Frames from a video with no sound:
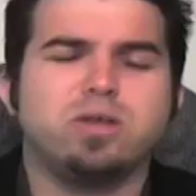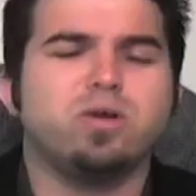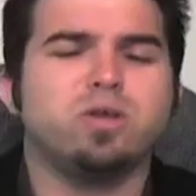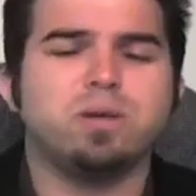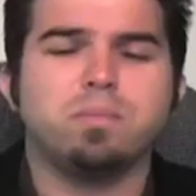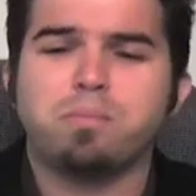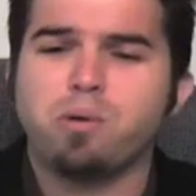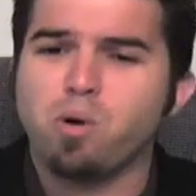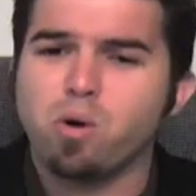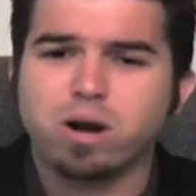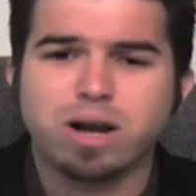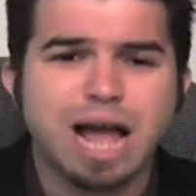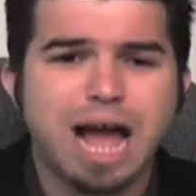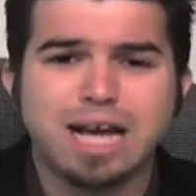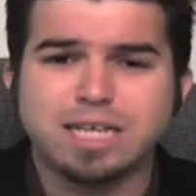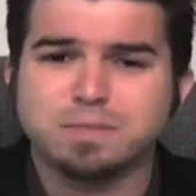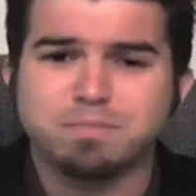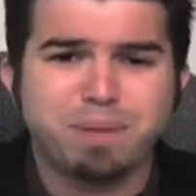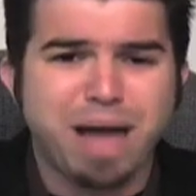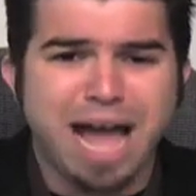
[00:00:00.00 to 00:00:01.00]
You know, the poor
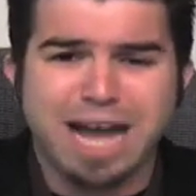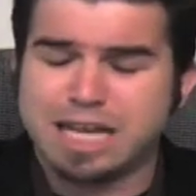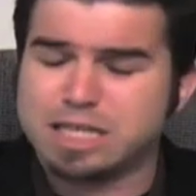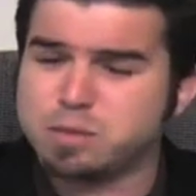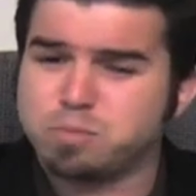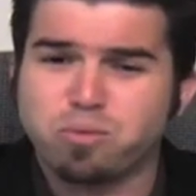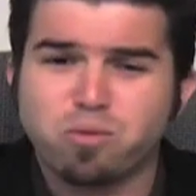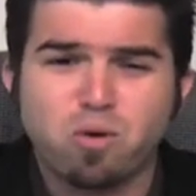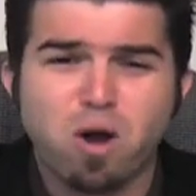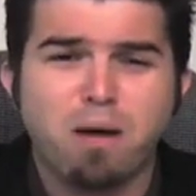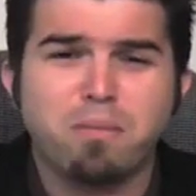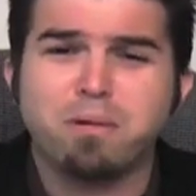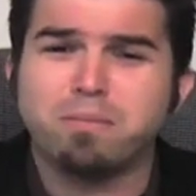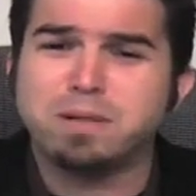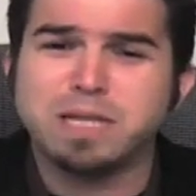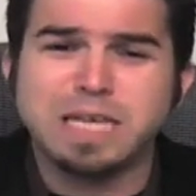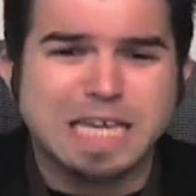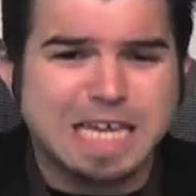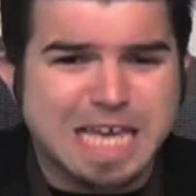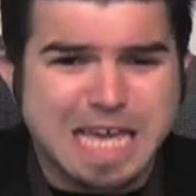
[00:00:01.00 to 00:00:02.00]
guy's back is
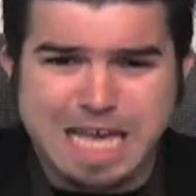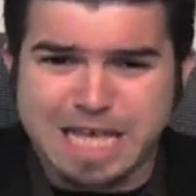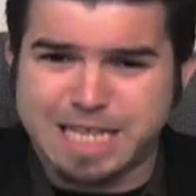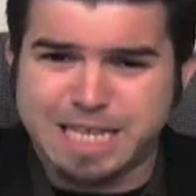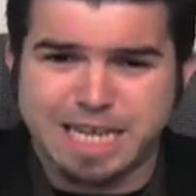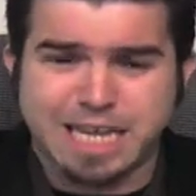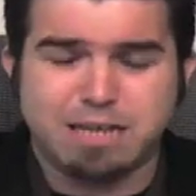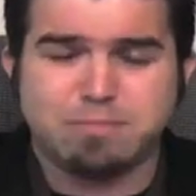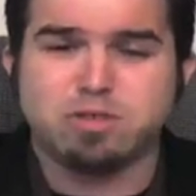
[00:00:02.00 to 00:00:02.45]
probably killing